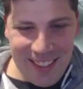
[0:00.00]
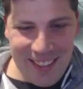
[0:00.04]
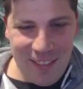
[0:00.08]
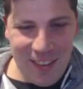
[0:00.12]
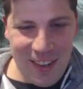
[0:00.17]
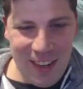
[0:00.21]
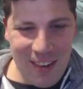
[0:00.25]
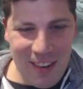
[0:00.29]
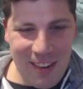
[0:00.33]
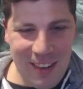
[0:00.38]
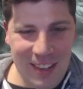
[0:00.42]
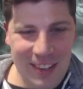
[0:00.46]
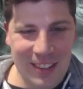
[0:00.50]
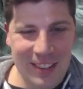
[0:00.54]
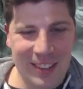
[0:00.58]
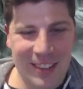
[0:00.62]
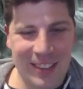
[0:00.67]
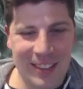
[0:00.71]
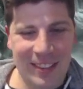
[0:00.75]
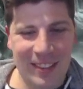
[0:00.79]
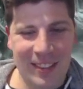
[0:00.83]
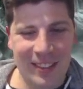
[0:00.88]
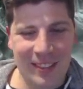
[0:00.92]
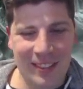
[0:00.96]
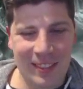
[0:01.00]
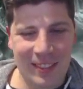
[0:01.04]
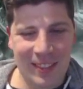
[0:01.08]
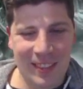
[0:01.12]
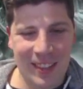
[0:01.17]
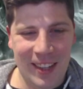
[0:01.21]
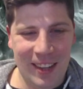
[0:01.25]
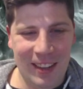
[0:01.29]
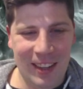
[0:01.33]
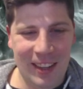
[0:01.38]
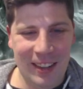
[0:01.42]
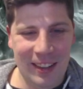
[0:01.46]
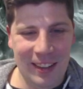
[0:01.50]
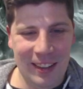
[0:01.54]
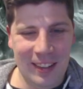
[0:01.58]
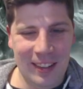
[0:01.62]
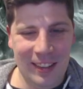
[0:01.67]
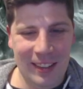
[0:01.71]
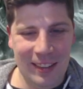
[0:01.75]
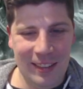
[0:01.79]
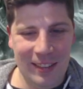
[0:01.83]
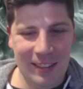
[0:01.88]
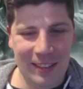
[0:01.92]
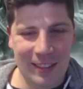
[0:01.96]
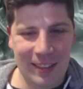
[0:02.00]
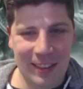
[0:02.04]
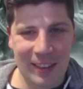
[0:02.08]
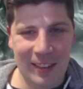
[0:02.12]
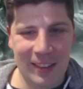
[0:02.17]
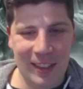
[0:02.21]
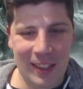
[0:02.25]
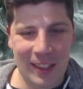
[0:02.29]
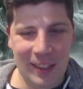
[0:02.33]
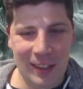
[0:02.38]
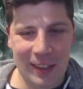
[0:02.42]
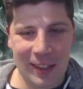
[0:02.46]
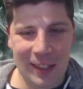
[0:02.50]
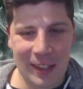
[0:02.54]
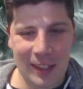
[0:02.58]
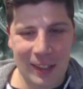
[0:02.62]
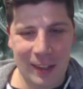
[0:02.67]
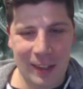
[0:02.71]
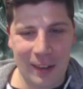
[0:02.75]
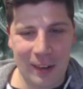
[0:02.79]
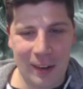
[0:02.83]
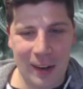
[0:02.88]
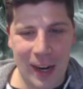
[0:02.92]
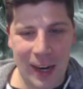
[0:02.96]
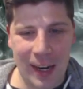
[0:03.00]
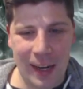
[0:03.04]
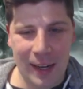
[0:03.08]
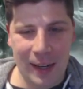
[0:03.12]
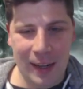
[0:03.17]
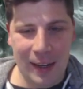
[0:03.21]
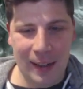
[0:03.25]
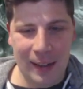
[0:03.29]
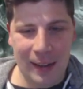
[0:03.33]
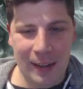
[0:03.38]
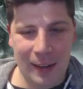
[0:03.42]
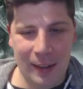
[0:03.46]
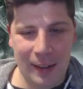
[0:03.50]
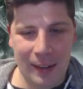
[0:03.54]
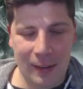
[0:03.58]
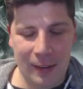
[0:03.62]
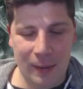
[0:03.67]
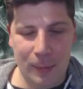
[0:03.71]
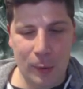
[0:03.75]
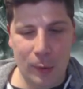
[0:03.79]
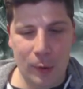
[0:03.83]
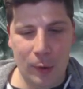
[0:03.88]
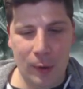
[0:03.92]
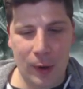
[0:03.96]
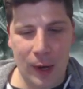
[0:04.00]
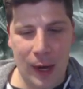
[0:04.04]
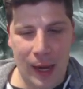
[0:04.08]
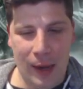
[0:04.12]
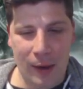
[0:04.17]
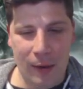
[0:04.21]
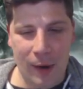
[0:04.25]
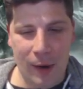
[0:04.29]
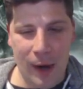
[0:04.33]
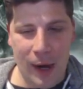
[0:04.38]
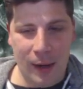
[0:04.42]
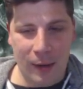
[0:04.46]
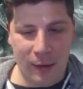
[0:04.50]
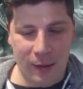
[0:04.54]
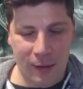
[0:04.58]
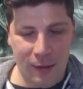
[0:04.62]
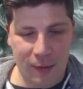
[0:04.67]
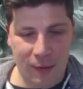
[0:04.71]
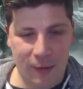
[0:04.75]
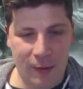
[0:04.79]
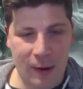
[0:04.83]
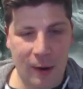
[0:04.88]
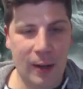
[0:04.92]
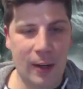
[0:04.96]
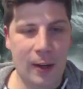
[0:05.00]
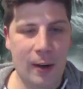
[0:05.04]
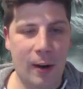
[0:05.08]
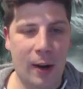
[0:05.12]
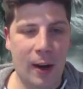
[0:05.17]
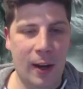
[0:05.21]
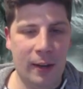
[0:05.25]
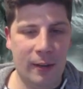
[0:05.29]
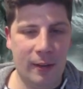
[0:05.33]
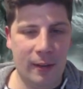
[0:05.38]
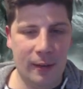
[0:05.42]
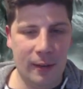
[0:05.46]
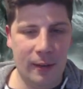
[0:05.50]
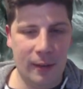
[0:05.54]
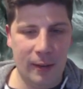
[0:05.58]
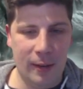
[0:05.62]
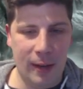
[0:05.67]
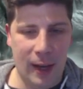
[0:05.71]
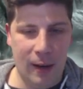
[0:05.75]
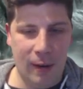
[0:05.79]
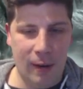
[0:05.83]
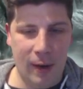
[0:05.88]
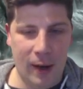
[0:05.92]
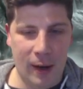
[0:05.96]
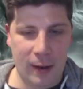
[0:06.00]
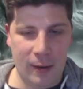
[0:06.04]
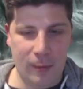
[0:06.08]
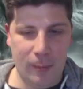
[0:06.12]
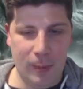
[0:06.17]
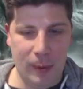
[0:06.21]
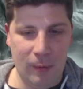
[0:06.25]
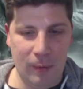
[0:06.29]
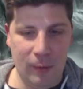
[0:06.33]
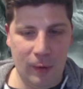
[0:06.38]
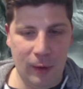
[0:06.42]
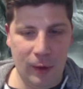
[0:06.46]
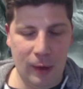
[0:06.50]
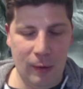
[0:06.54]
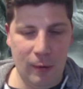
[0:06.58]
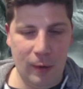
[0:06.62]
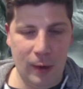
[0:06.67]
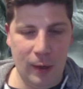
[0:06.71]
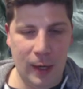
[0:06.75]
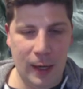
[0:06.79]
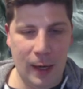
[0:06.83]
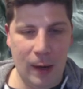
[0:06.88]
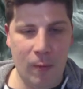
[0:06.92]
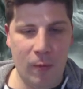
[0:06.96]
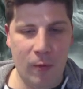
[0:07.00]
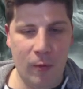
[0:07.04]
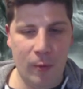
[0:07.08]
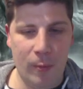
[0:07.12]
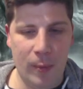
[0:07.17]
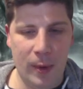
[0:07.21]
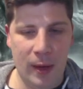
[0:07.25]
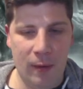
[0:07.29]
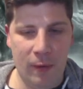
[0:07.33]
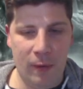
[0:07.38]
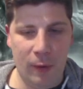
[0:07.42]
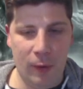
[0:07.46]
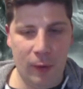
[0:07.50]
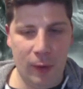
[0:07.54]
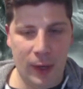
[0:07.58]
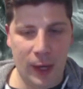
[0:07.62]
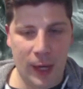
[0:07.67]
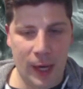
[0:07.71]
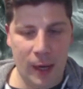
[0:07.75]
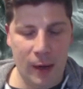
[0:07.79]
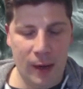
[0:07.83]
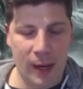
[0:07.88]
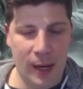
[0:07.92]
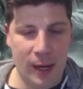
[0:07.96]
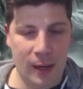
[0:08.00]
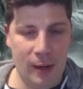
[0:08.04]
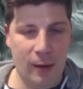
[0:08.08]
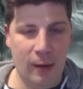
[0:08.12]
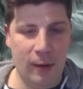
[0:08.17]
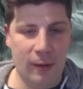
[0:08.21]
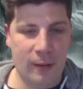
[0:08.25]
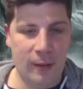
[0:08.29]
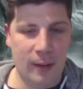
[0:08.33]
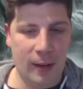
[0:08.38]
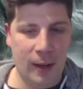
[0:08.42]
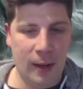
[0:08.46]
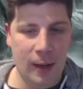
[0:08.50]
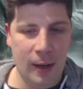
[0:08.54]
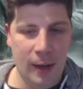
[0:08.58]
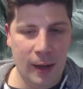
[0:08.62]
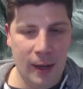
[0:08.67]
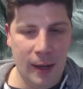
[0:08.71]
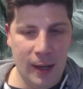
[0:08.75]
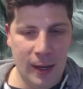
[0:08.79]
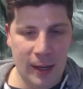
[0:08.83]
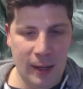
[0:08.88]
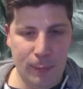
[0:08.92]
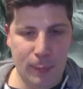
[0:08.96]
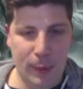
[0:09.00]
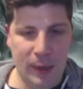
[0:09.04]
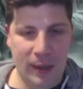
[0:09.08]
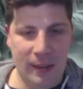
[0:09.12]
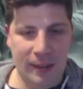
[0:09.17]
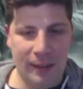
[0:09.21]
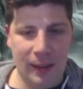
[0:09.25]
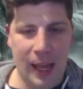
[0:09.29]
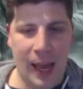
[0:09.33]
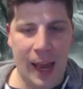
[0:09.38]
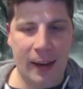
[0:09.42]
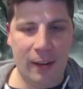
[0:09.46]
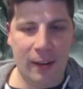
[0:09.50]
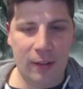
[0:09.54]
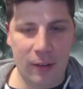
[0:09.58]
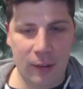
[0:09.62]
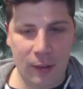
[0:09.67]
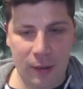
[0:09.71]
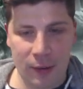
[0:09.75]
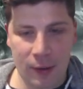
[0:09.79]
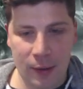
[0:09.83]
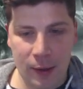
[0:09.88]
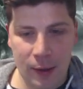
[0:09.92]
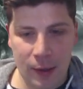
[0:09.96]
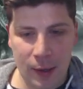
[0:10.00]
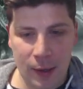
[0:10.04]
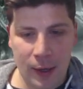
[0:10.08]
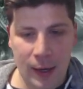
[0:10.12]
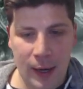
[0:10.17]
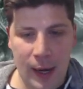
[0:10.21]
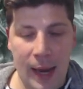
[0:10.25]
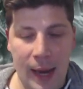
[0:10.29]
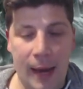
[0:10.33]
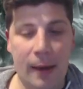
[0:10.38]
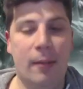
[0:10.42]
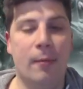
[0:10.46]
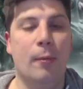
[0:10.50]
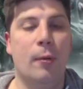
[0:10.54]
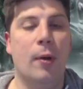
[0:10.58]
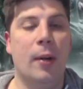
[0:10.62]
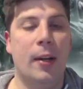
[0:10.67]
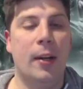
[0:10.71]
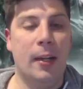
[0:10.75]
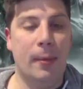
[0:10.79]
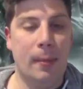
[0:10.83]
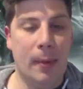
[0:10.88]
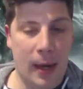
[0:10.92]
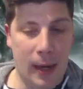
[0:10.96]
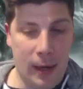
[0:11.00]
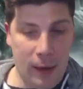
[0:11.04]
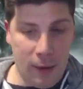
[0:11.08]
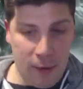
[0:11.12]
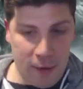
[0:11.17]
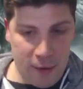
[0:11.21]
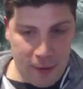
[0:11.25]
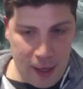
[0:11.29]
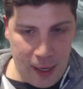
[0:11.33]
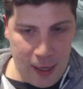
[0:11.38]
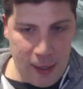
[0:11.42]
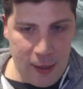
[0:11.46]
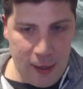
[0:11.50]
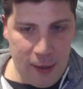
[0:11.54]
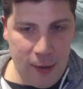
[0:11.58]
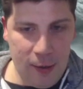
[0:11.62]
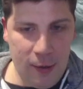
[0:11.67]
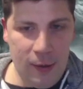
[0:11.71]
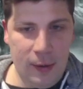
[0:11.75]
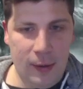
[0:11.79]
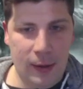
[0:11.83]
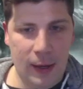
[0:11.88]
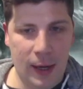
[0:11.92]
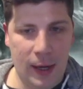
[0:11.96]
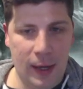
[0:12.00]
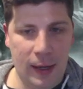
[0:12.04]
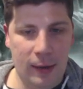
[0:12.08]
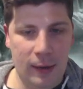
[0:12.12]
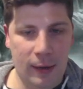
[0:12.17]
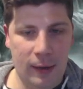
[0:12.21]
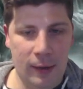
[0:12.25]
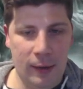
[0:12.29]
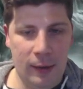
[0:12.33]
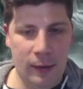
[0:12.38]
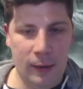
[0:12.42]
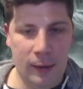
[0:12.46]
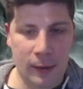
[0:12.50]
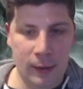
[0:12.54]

Very good. Very good. Very good. All right. Some more Angrax. Very nice. Angrax has been really, really helpful for me in full Acadian, getting used to his big slashes. And some more Akimados. Thank you. Thank you.